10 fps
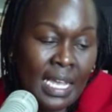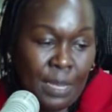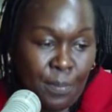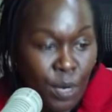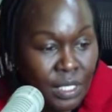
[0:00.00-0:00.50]

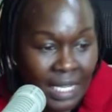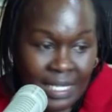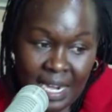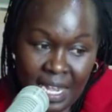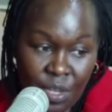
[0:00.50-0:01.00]

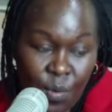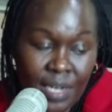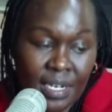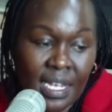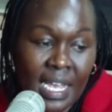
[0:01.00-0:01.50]
Important, another
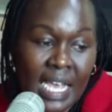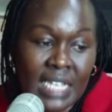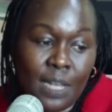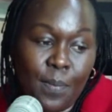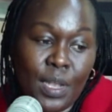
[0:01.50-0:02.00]
one
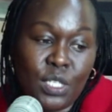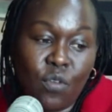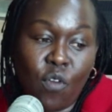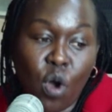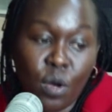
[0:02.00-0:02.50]
is a place
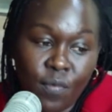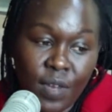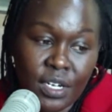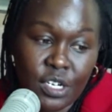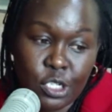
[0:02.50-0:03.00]
of
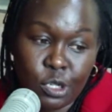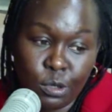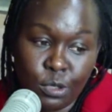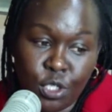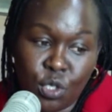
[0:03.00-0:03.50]
conflict
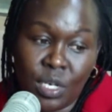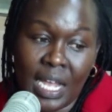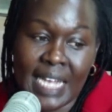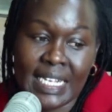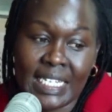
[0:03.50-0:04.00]
resolution
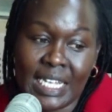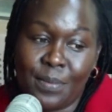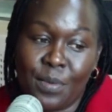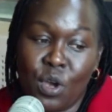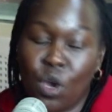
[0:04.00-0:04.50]
and
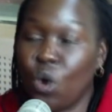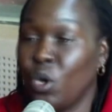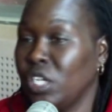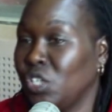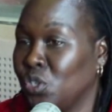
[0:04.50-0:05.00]
team
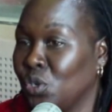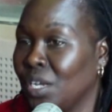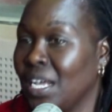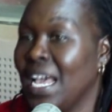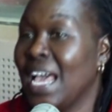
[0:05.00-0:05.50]
cohesion.
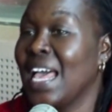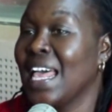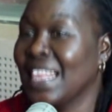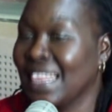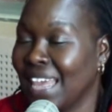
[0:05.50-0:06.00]

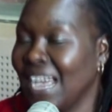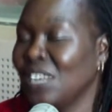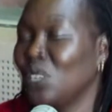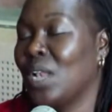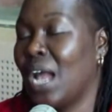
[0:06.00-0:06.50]
Mm.
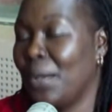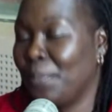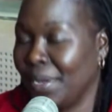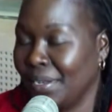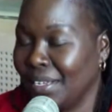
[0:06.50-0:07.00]
That will
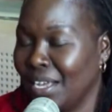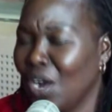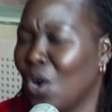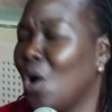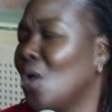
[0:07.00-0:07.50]
happen.
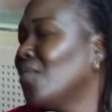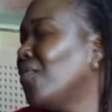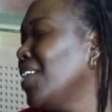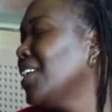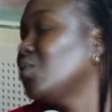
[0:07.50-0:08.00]
Yes.
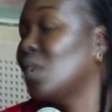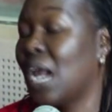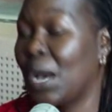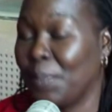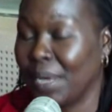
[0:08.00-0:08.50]
Conflict will
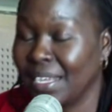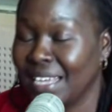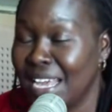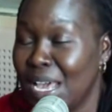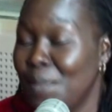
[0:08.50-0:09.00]
happen.
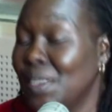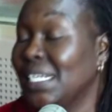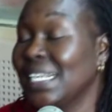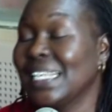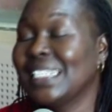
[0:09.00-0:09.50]
Yes.
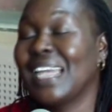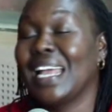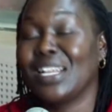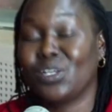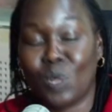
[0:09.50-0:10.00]

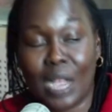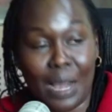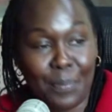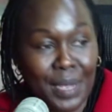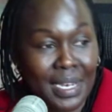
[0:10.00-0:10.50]
Misunderstandings will
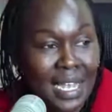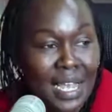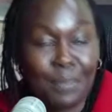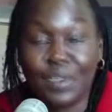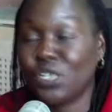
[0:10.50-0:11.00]
happen.
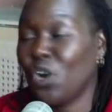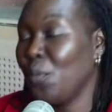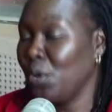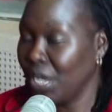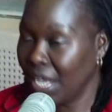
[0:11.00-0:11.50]

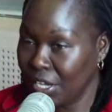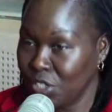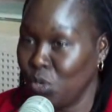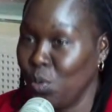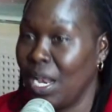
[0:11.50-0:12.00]

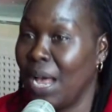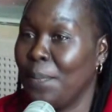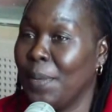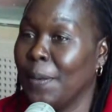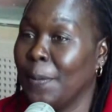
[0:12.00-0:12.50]
Miscommunication will
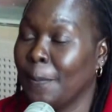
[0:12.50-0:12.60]
happen.